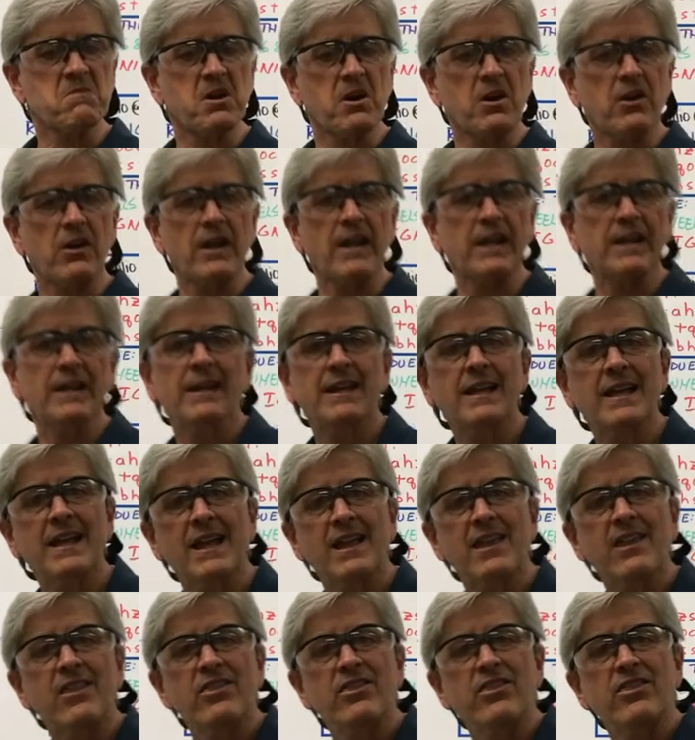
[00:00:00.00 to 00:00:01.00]
All right,
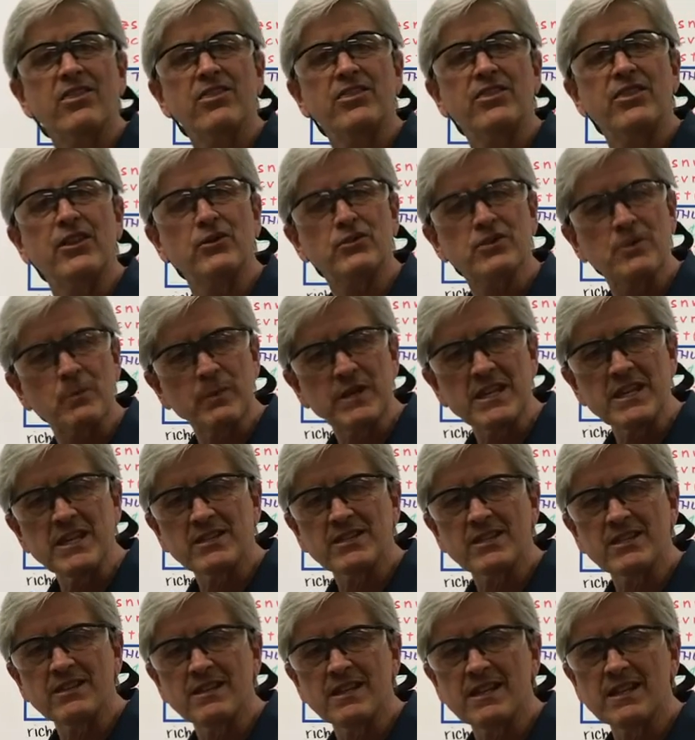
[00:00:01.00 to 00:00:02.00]
there's a
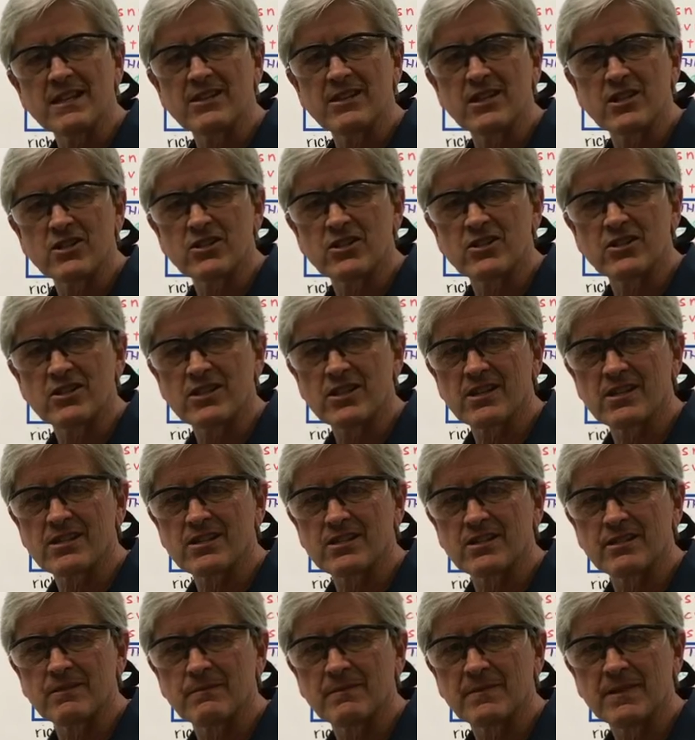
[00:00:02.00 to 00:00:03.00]
piece in the ignition
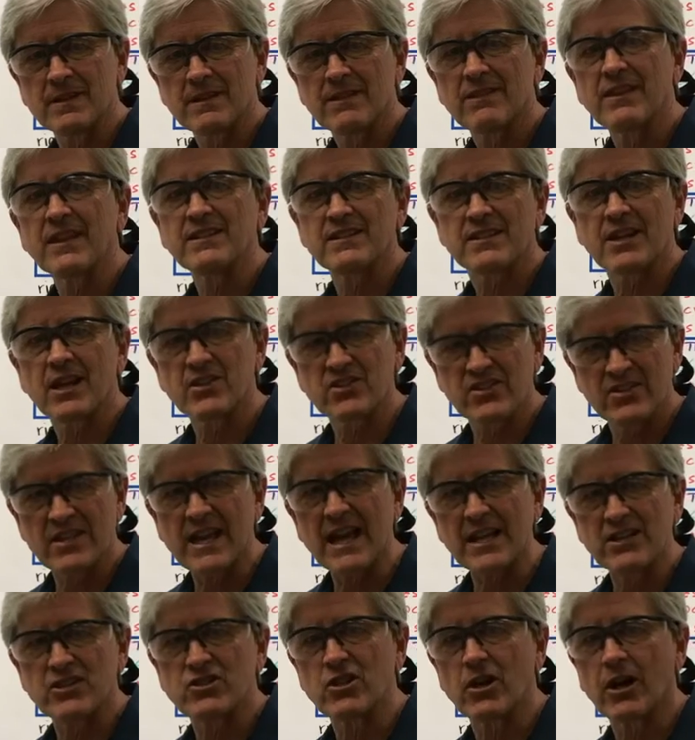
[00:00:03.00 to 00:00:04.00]
system that does
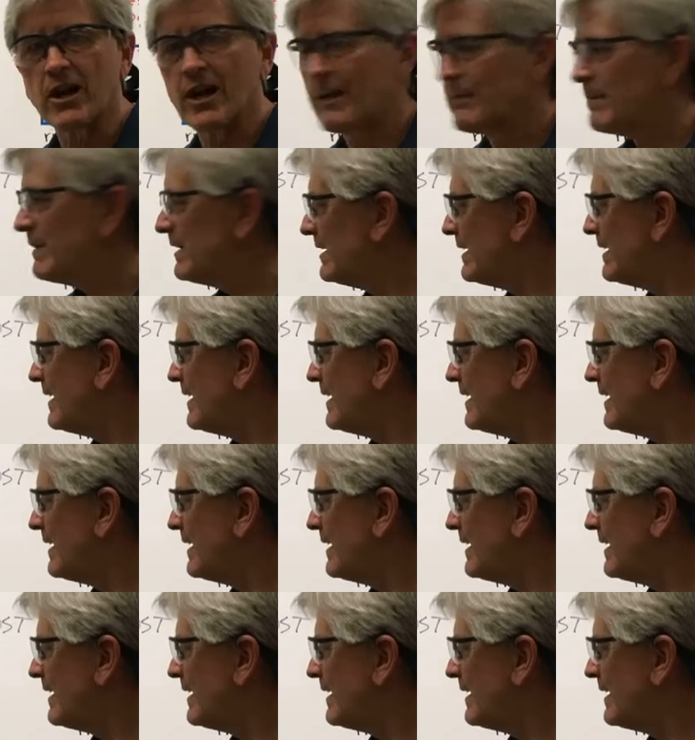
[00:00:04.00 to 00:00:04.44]
that job,